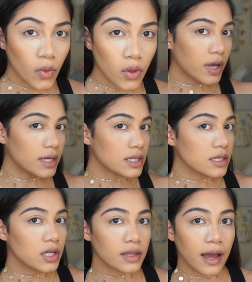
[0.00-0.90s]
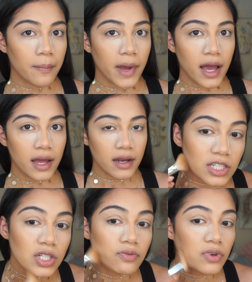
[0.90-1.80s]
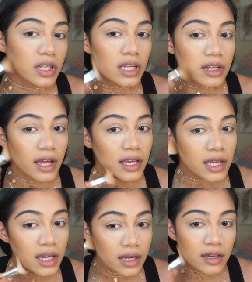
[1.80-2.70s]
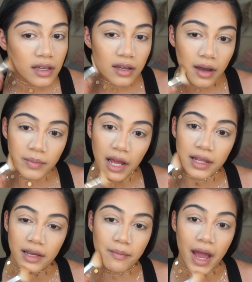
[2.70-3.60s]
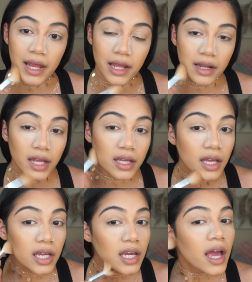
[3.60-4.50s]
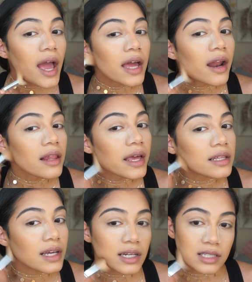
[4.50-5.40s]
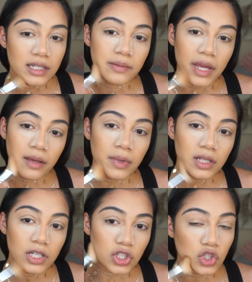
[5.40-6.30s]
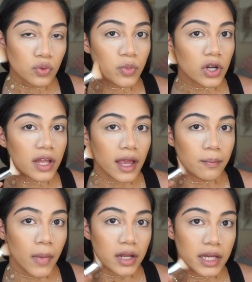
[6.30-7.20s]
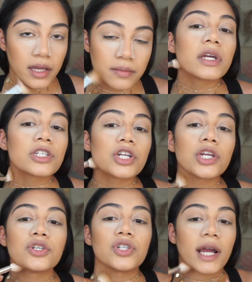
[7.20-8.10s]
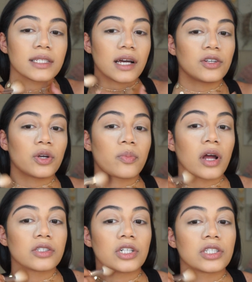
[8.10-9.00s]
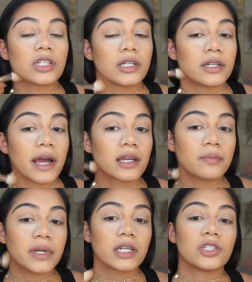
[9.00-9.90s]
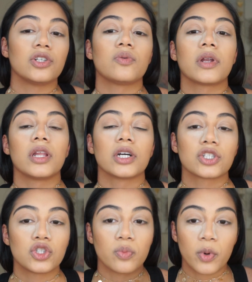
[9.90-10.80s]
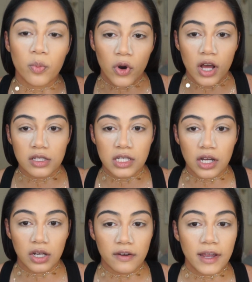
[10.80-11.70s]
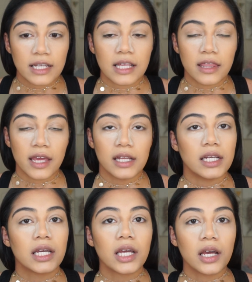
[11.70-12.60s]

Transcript: Okay, it doesn't look that bad. I actually really like it. I'm not like mad at it. And I like that it didn't make me look super like muddy. Make sure you drag down your bronzer to your neck, because you don't want to look super bronzy on your face and then